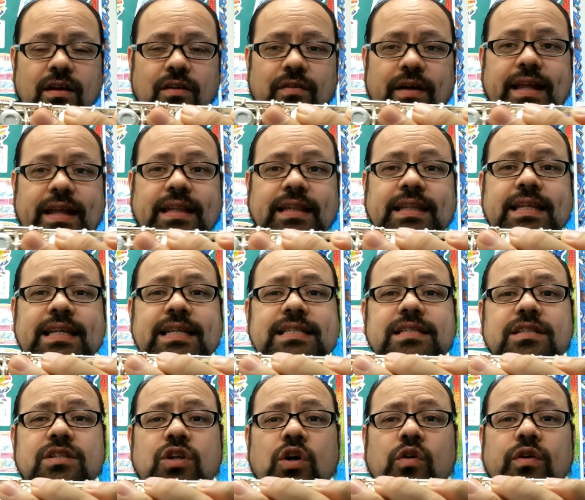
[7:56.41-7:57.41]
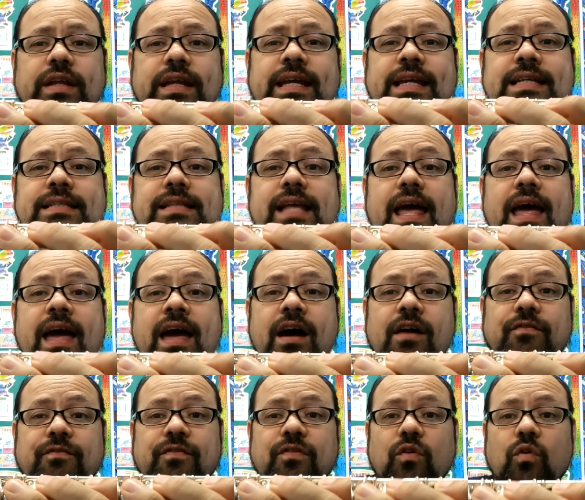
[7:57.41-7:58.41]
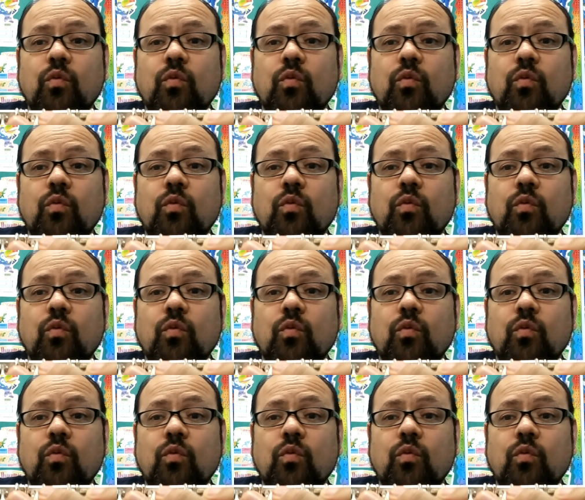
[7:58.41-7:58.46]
Right? This note is F,